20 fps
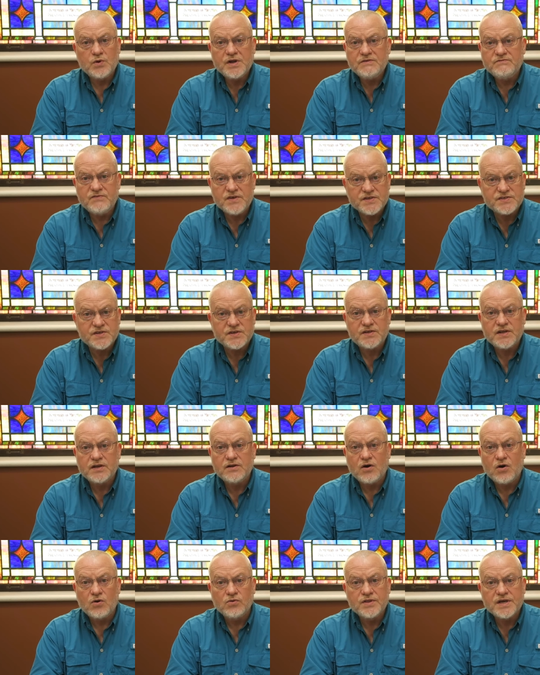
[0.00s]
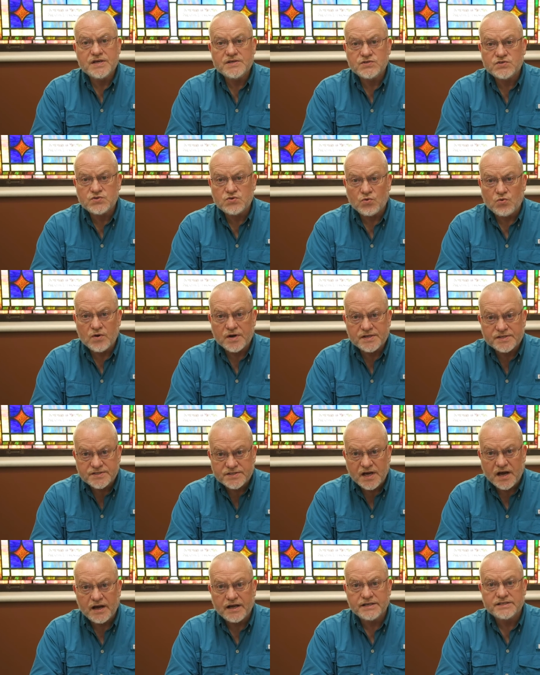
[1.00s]
we visited all the historic
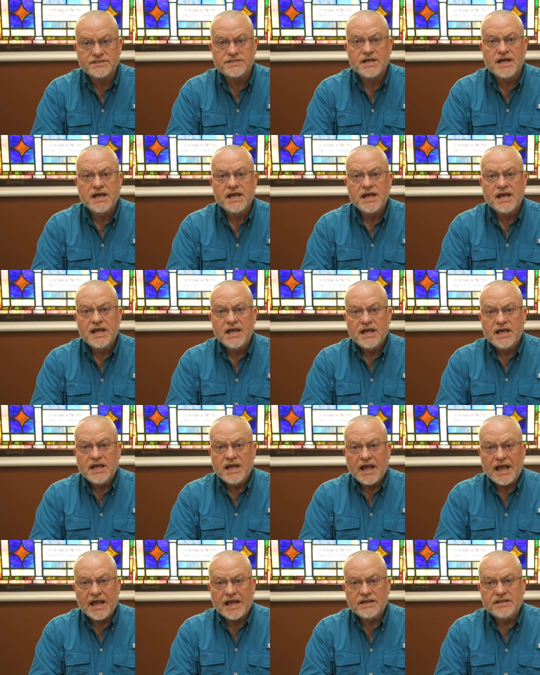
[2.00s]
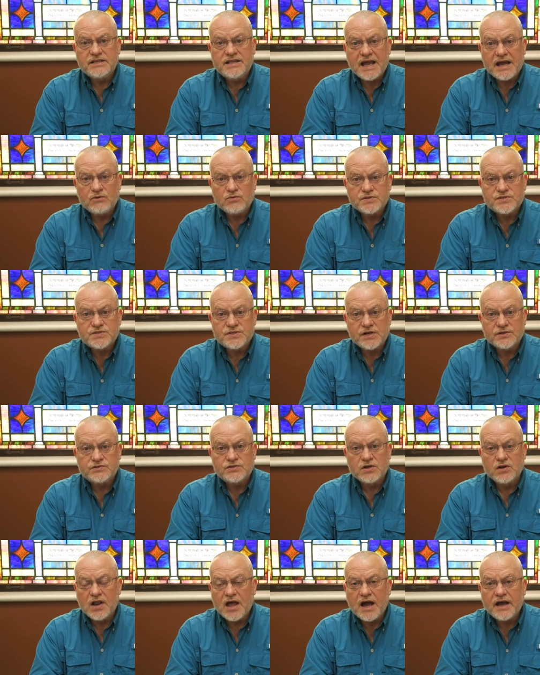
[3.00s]
sites, and that was such
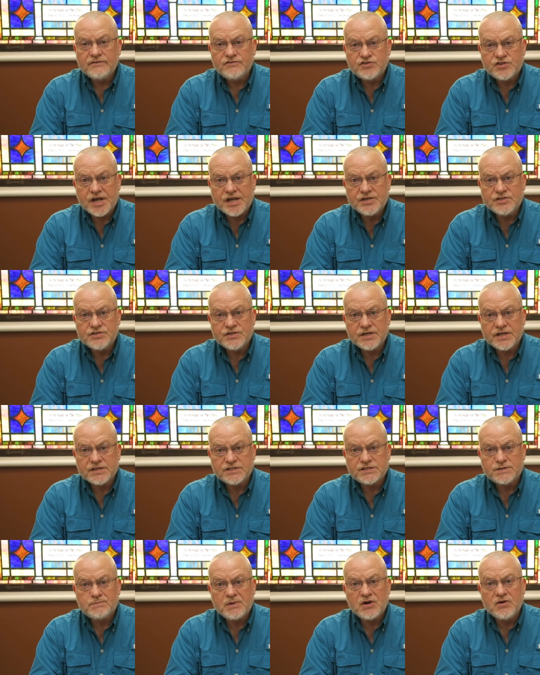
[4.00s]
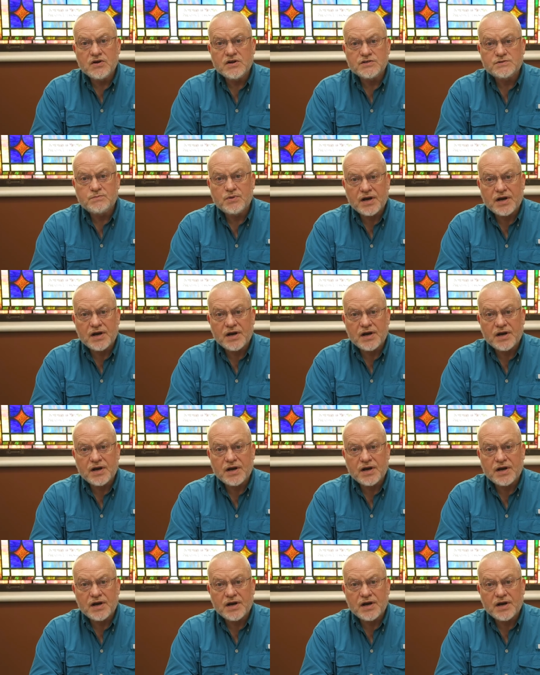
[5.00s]
a life-changing experience.